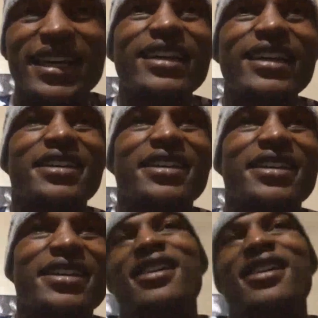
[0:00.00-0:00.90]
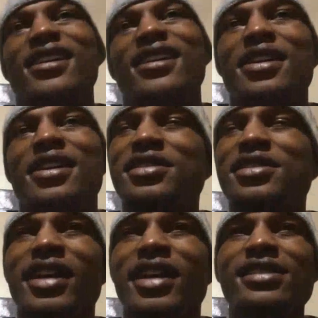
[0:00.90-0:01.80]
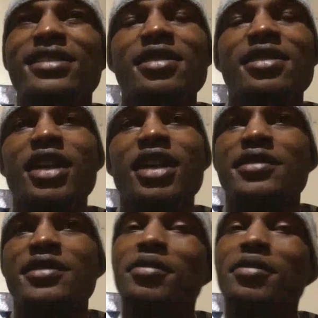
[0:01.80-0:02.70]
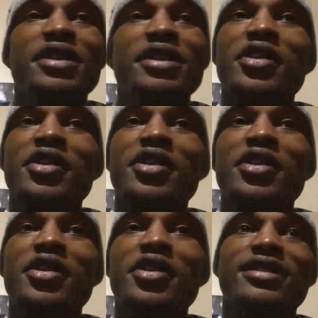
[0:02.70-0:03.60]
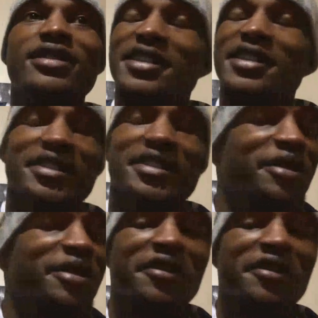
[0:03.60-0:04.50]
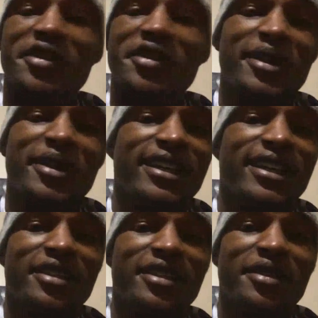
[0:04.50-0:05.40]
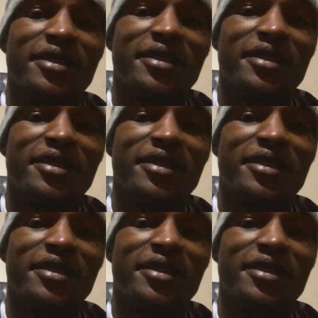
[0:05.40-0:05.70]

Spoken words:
in. It's just crazy. Sometimes I don't be knowing where some mushroom come from,